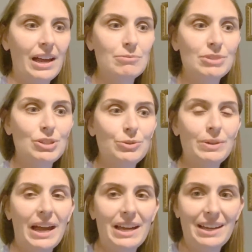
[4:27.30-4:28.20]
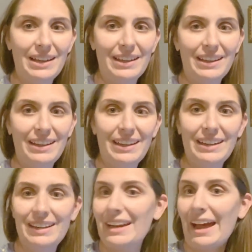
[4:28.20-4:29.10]
To get in
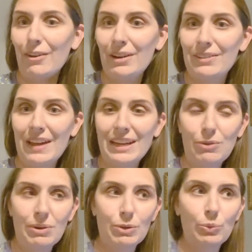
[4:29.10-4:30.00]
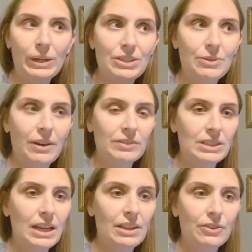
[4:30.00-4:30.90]
and out of anywhere, we do have to
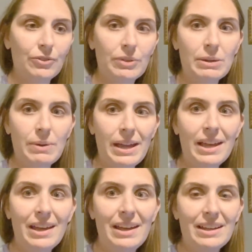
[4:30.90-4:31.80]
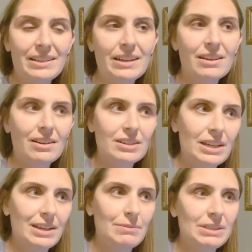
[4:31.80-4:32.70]
take the freeway. There are
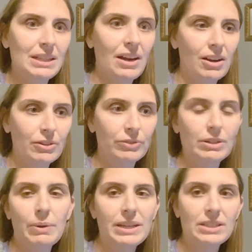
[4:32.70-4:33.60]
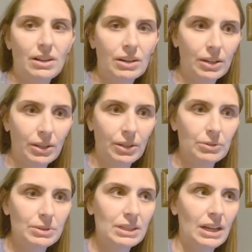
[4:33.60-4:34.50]
times that our freeways are closed.